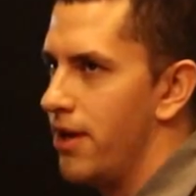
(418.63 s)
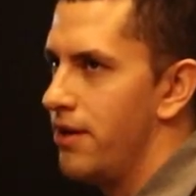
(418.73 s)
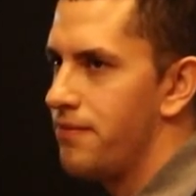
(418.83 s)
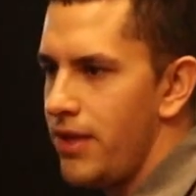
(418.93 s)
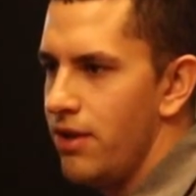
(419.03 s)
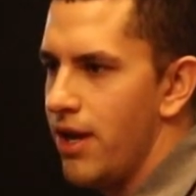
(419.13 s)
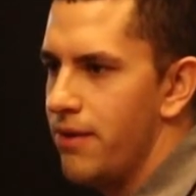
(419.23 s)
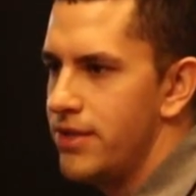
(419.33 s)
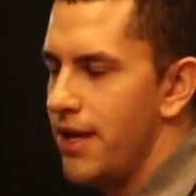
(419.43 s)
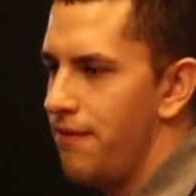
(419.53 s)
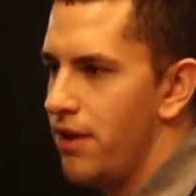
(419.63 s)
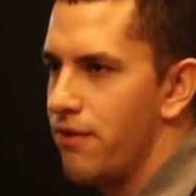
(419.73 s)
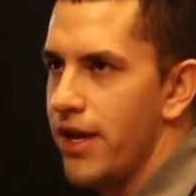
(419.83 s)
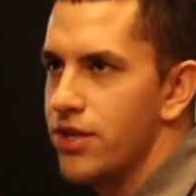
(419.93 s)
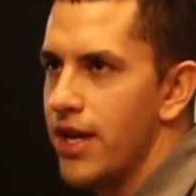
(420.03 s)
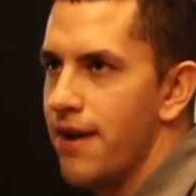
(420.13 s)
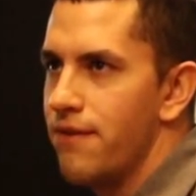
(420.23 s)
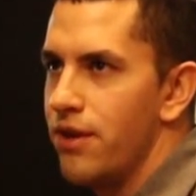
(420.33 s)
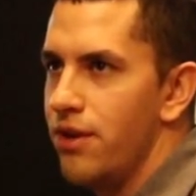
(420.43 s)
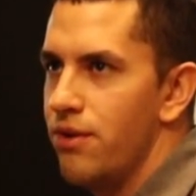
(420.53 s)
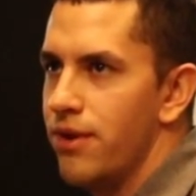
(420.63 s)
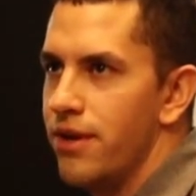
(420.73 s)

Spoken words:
But it's definitely the right shaft for you,